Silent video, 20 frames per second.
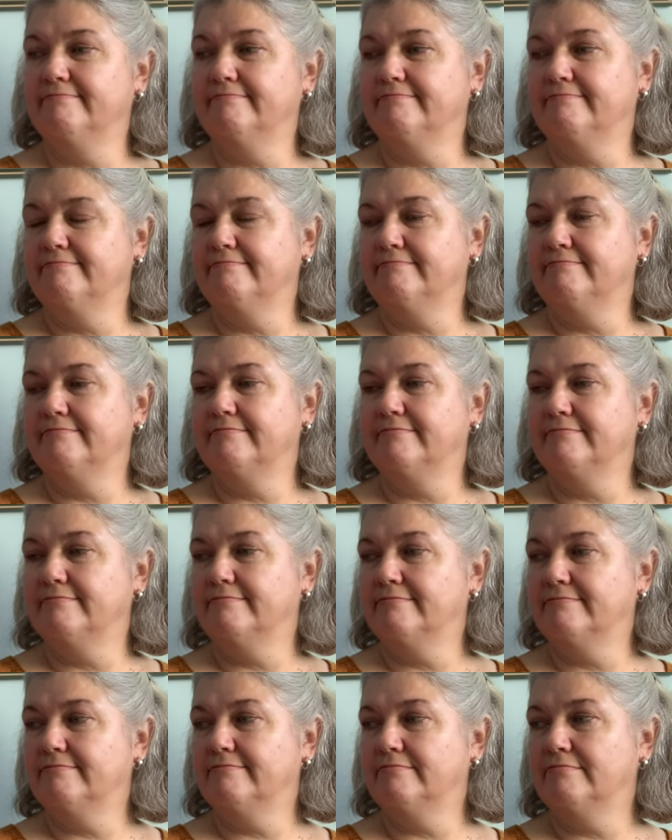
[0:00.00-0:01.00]

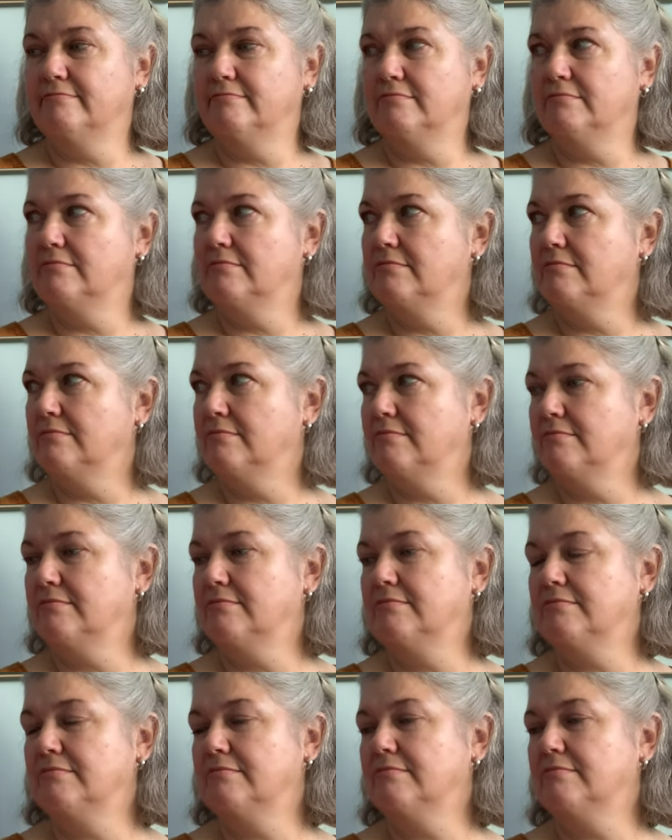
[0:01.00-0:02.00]

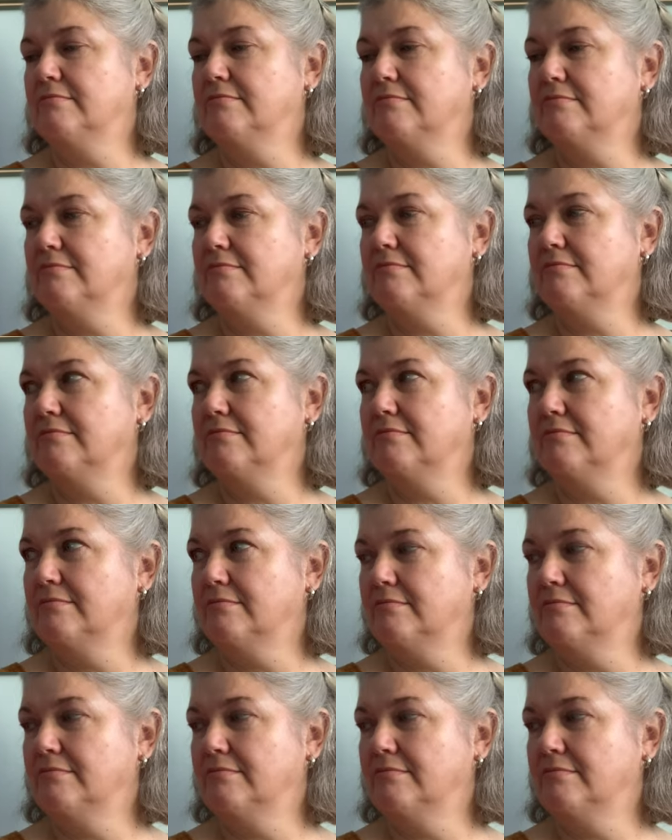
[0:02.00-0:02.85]
This person isn't speaking.